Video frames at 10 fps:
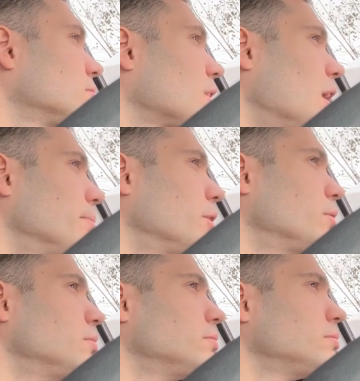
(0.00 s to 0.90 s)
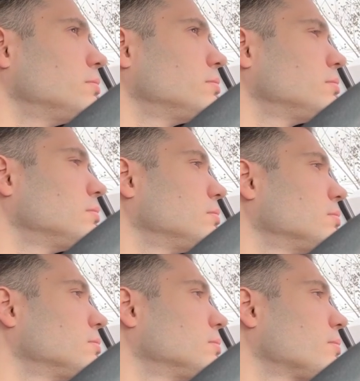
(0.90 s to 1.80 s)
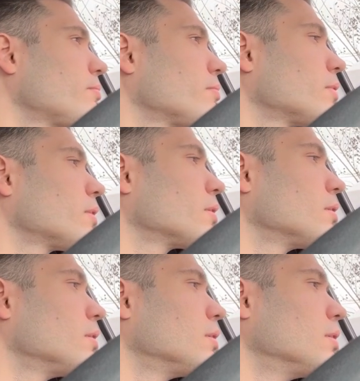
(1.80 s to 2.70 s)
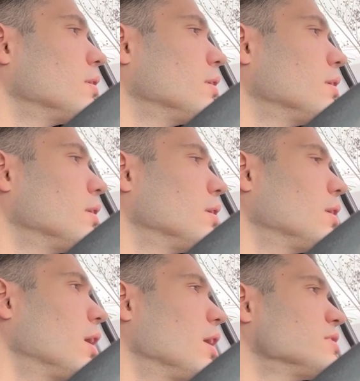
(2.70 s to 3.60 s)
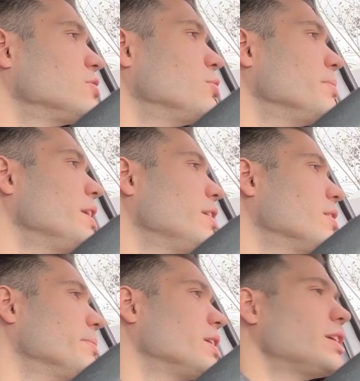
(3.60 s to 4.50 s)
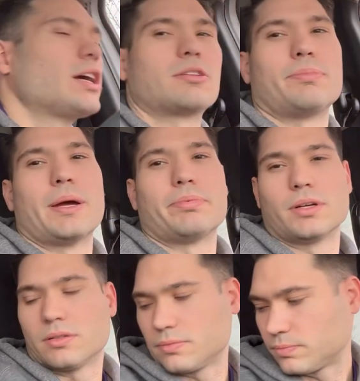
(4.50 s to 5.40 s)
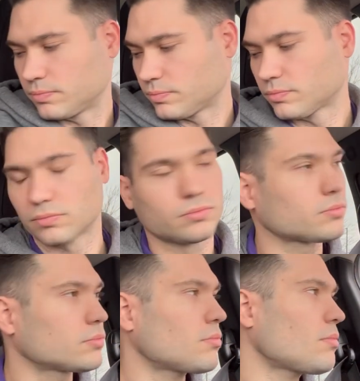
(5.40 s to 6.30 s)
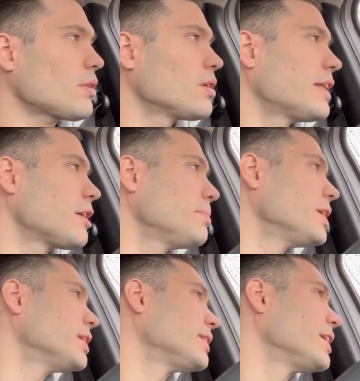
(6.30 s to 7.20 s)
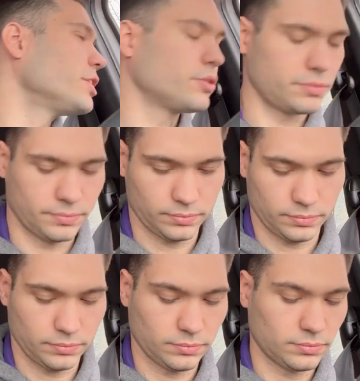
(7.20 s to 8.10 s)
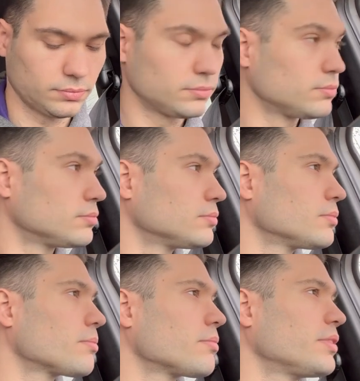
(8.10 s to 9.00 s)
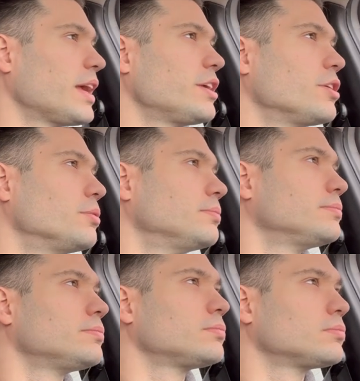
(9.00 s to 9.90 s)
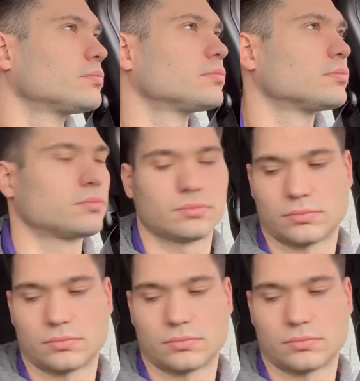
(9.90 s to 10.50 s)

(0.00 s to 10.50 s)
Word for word: combo? Uh, all right, small, medium, and large. What kind of drink? Uh, let's do medium and a Dr. Pepper. And what else for you? That'll be it. Thank you. 1224. Thank you. You're welcome.